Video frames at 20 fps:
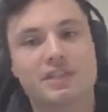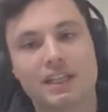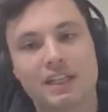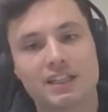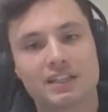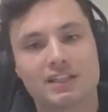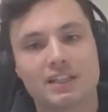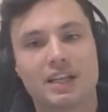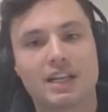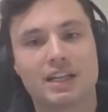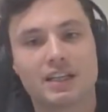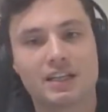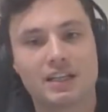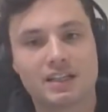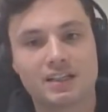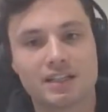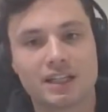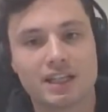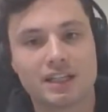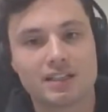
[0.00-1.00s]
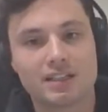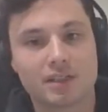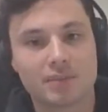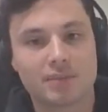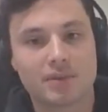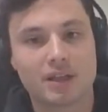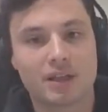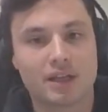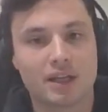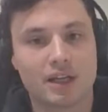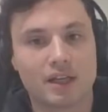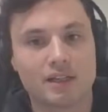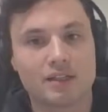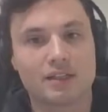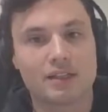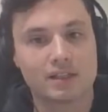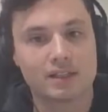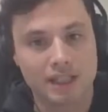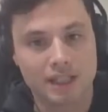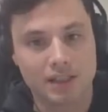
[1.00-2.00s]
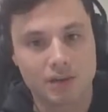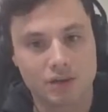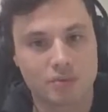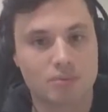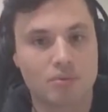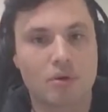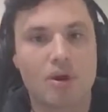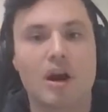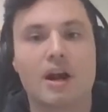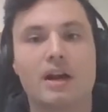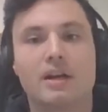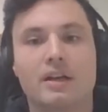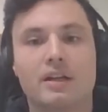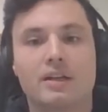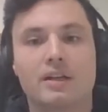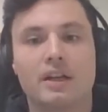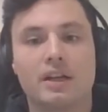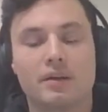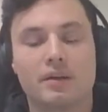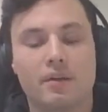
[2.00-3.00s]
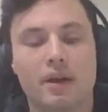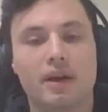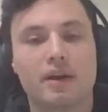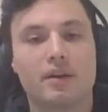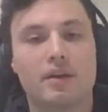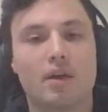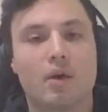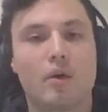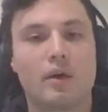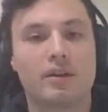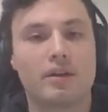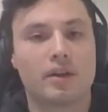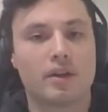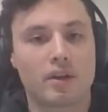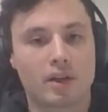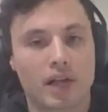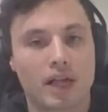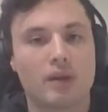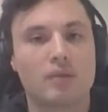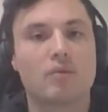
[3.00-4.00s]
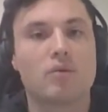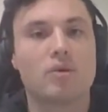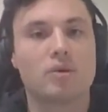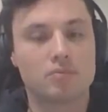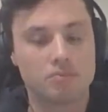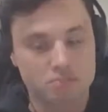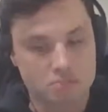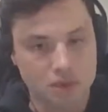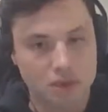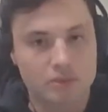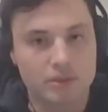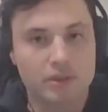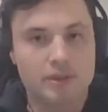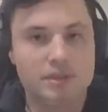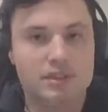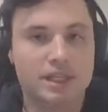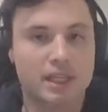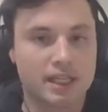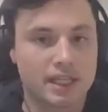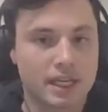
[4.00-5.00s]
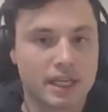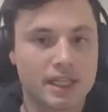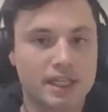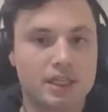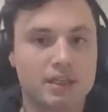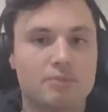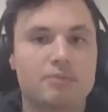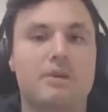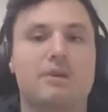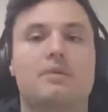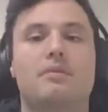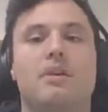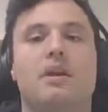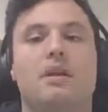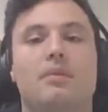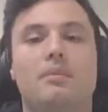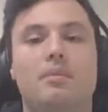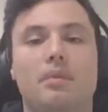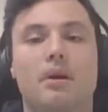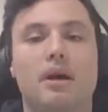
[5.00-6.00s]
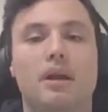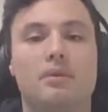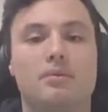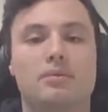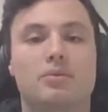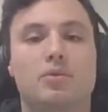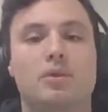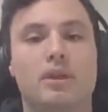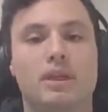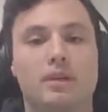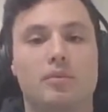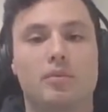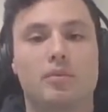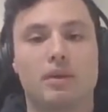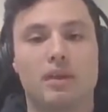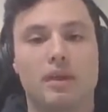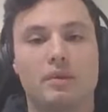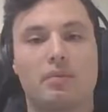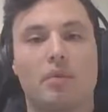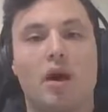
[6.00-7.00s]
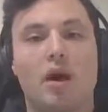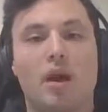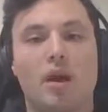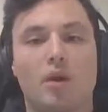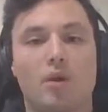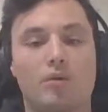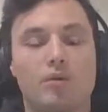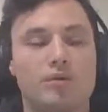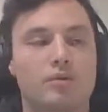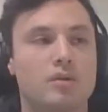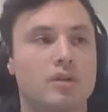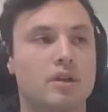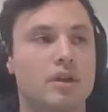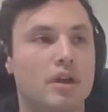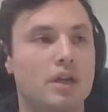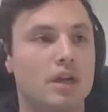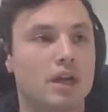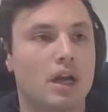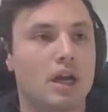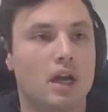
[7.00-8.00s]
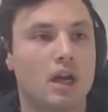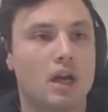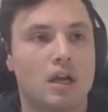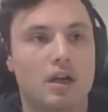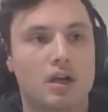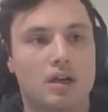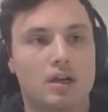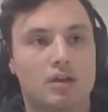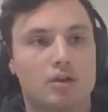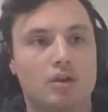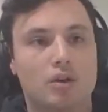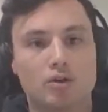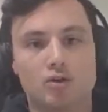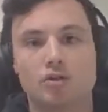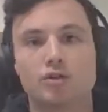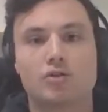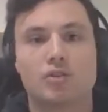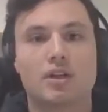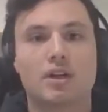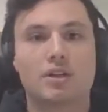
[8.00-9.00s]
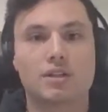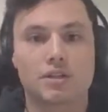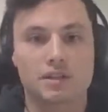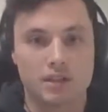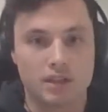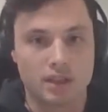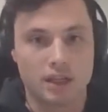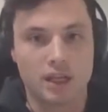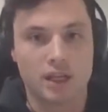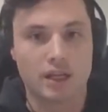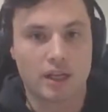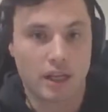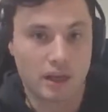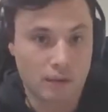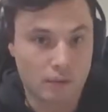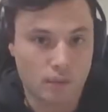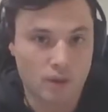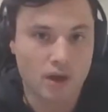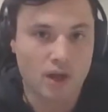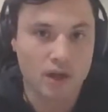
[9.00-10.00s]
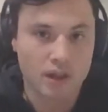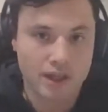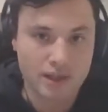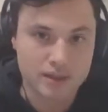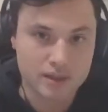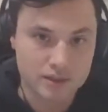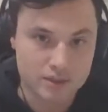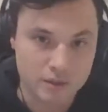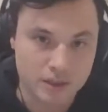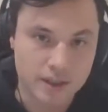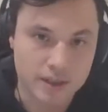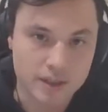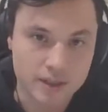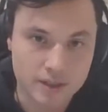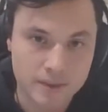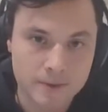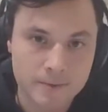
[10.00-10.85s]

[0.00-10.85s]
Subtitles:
Take something and take a lot of pride in knowing that, okay, well, I'm going to stand out a little bit, but I'm doing it within my own constructs and what I like to drink.